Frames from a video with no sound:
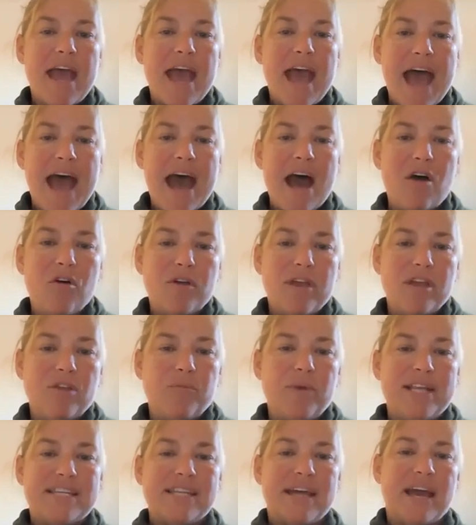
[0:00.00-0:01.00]
How can
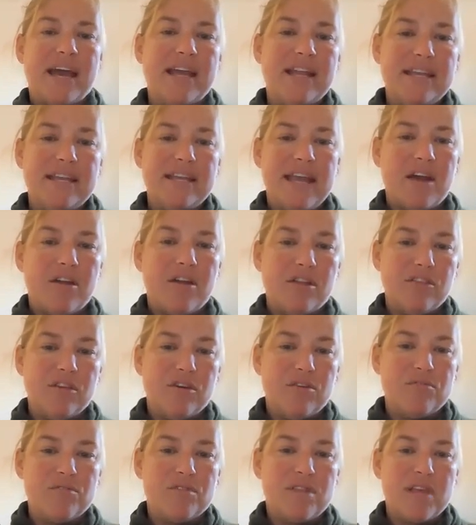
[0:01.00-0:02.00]
we tighten down in
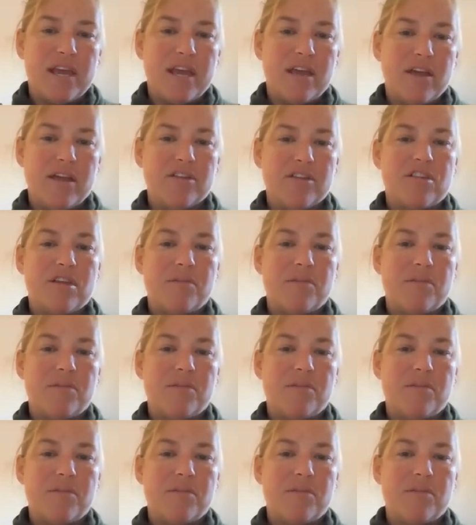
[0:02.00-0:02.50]
those areas